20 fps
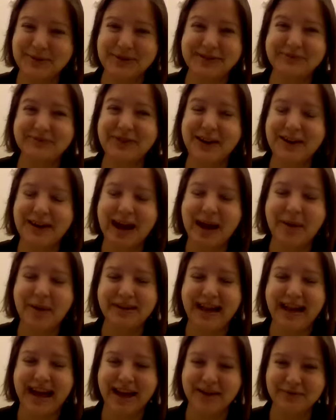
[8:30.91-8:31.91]
we're very
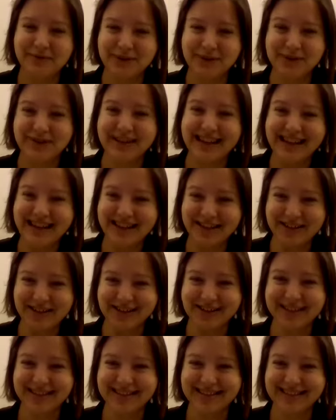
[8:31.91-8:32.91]
happy to have you. Thank you.